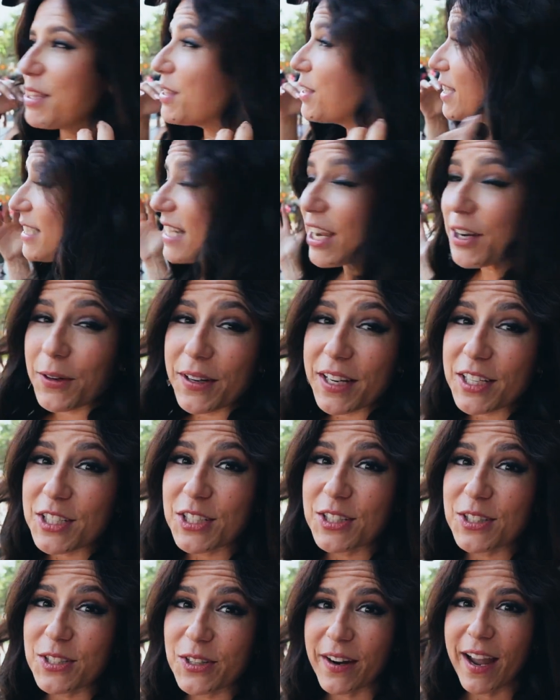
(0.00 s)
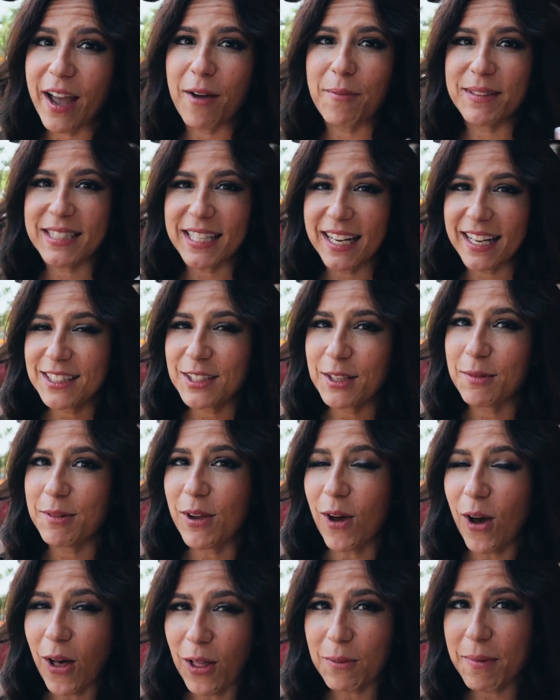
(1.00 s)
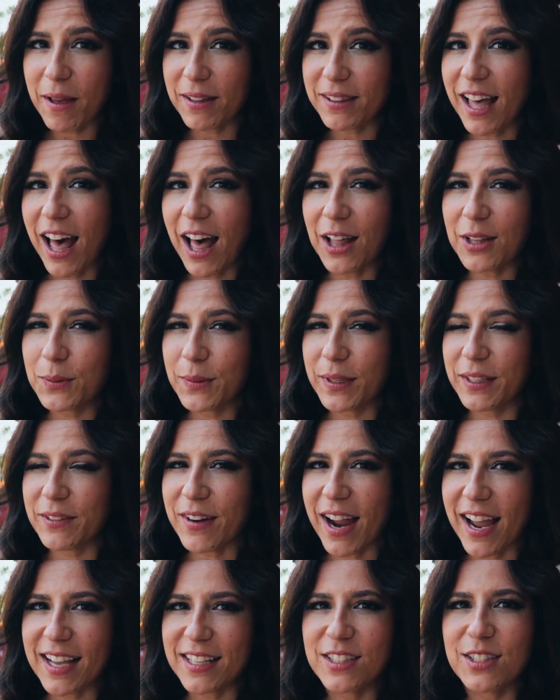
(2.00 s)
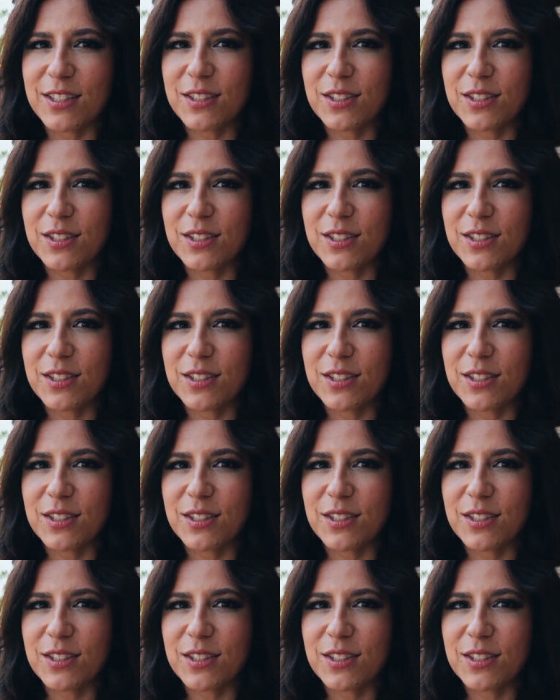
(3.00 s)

The decorations are out, but today's gonna be all about the Halloween rides.